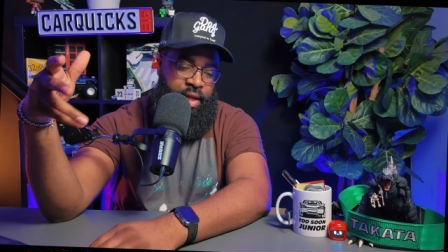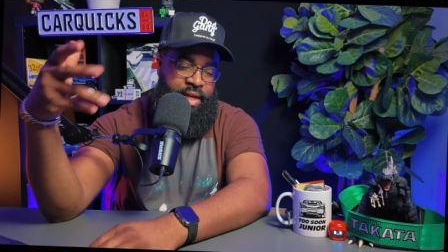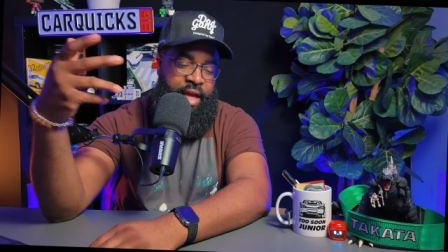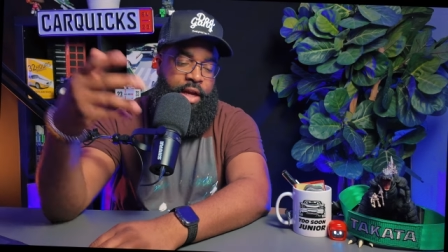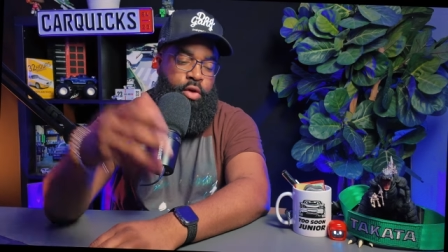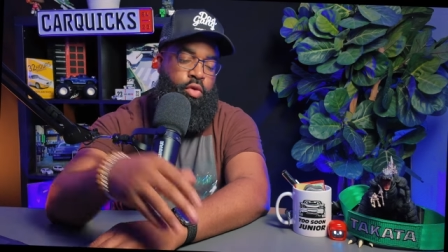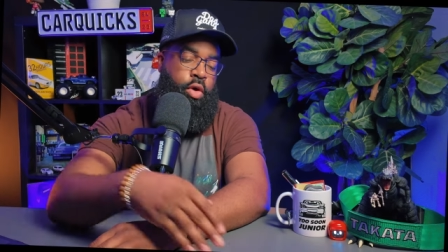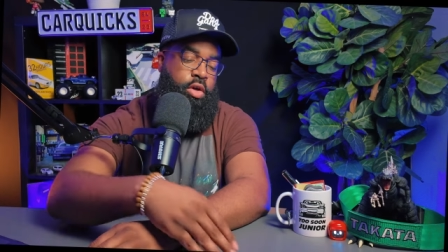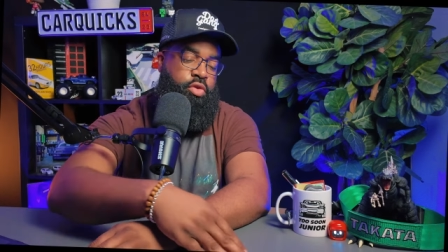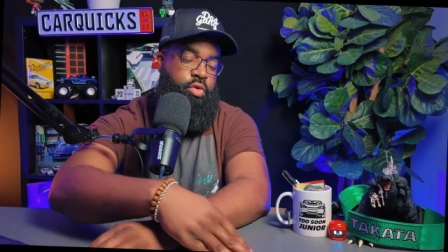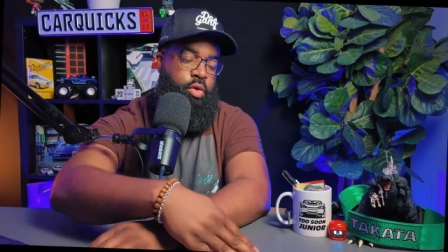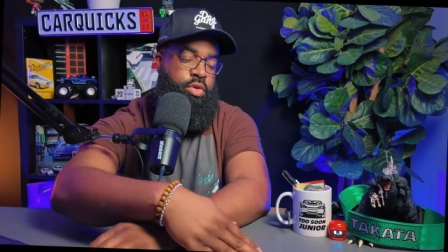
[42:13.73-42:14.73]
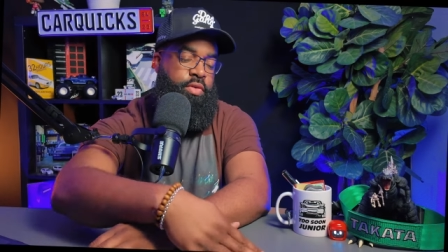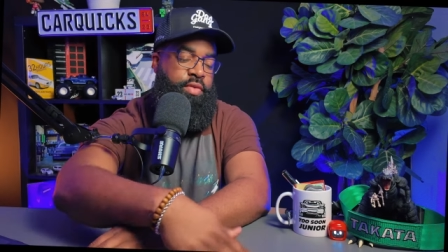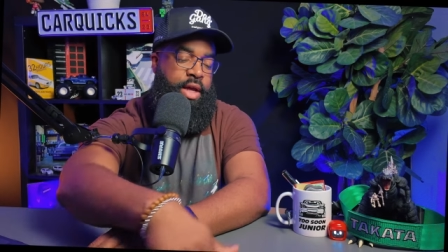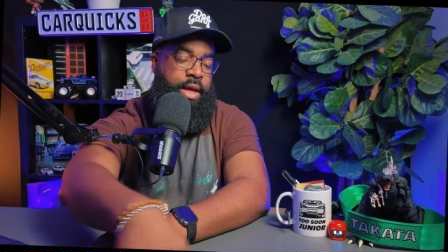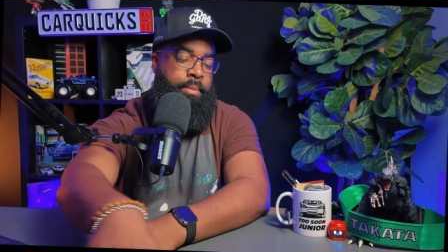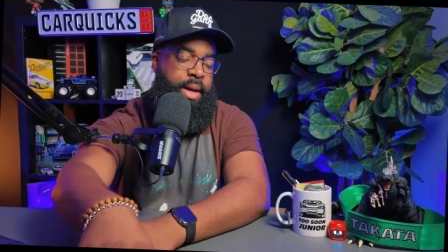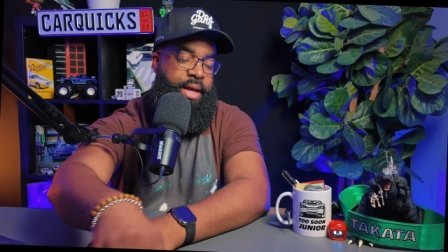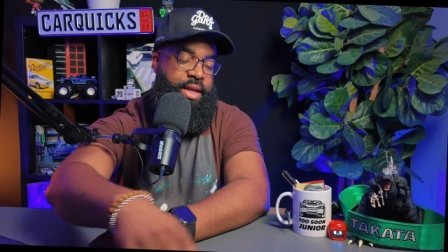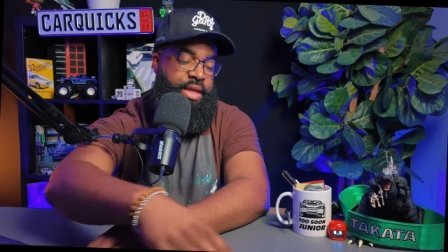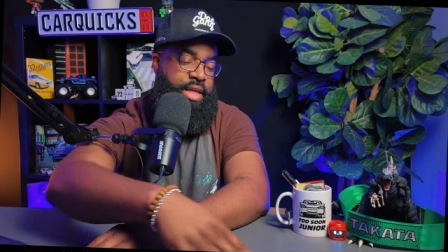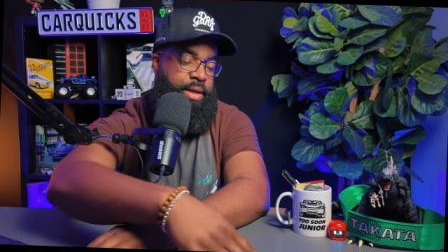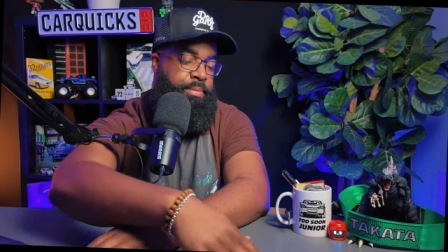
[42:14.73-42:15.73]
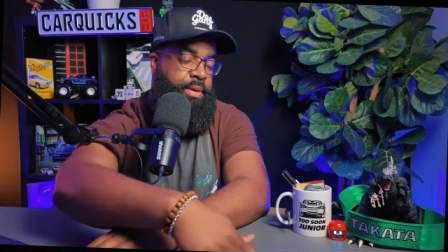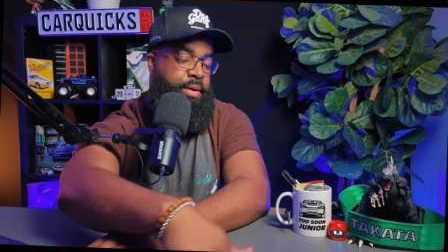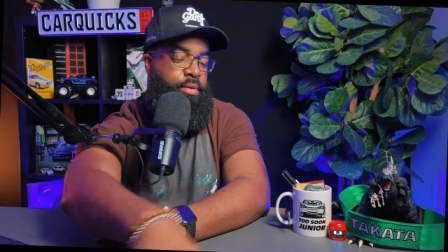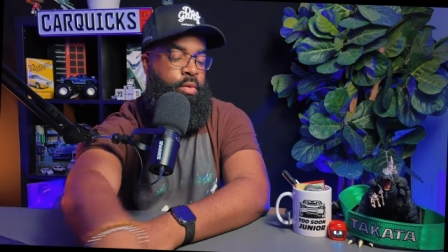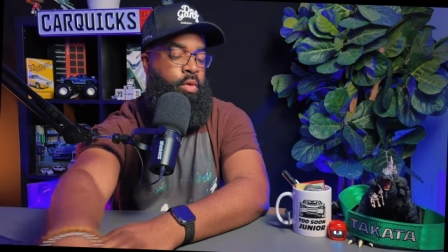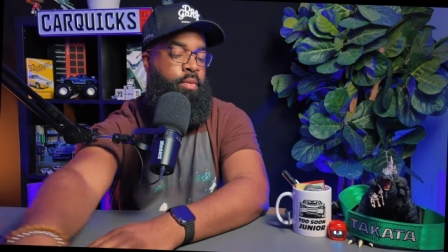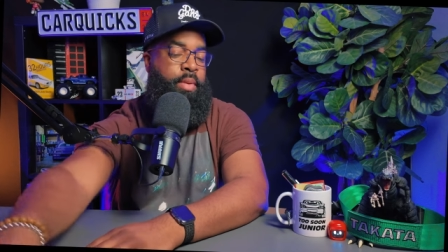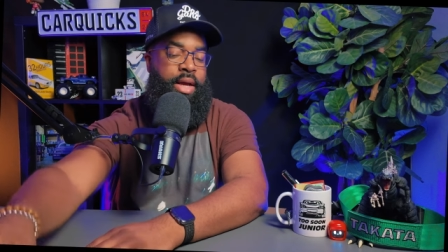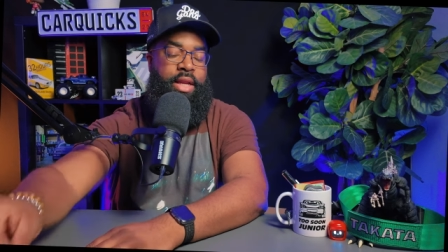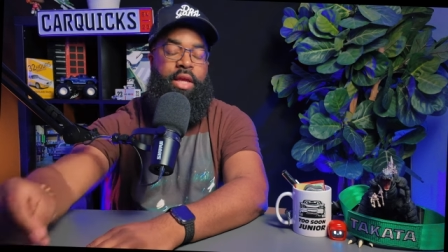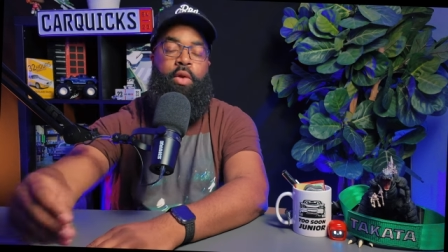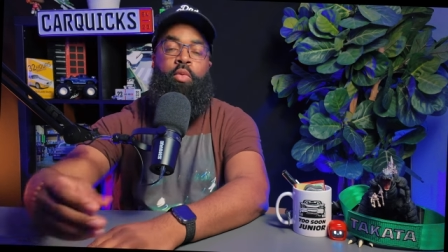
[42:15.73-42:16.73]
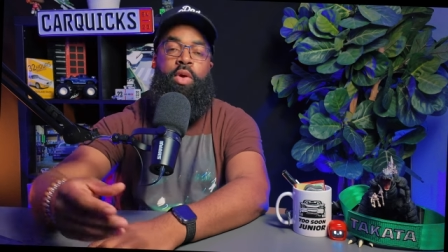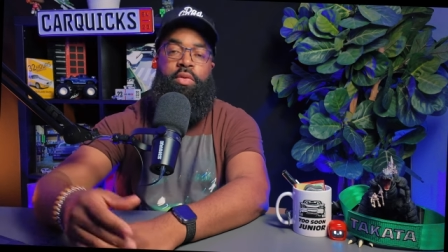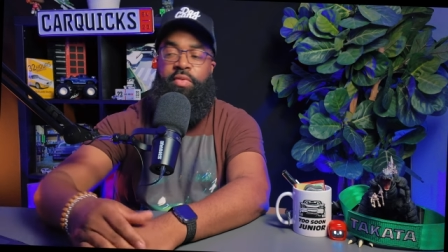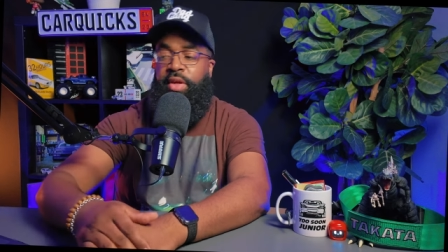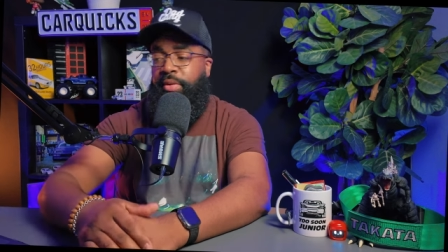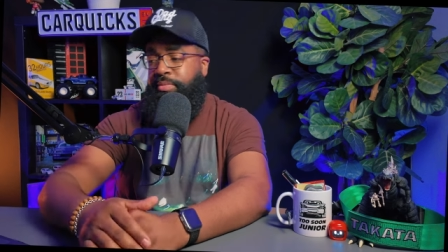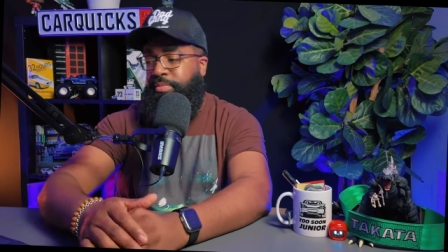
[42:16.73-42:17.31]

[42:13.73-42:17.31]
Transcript: Not a crossroads of like, am I going to keep it or am I going to get rid of it?